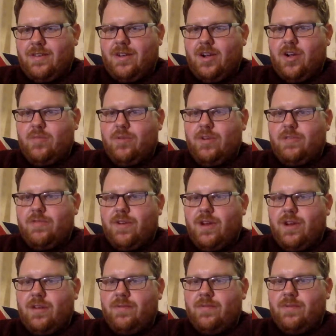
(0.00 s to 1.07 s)
Homebird
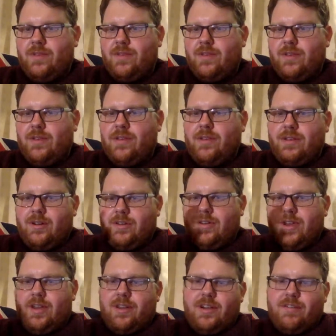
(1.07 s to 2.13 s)
Farm. Got to
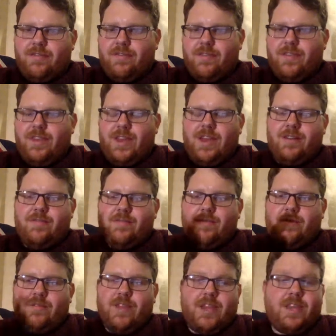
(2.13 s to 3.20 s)
head off. Yeah,
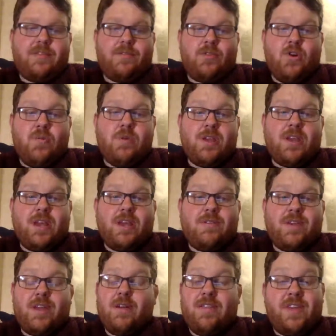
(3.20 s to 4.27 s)
well, thank you for coming
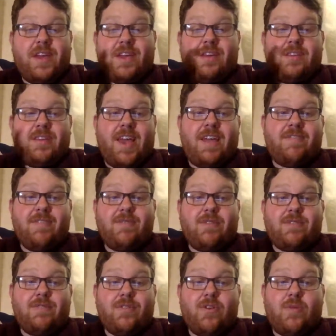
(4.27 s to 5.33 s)
anyway, and thank you to
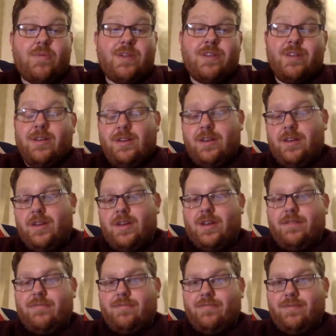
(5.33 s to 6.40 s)
everyone for coming.
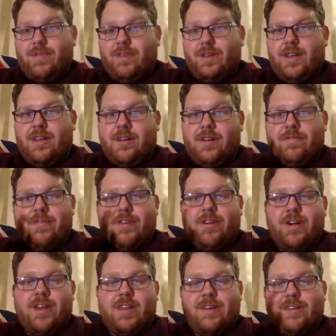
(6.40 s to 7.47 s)
I've only
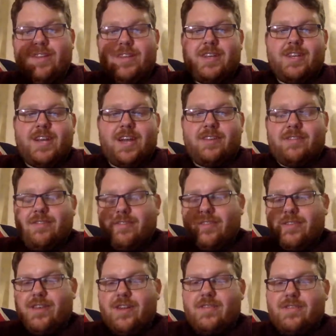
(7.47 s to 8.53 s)
got a little Diddy channel,
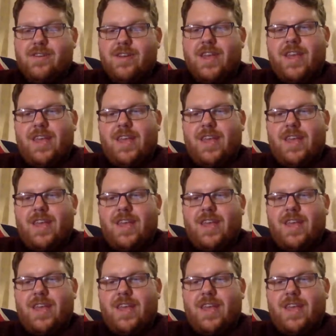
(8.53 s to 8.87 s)
so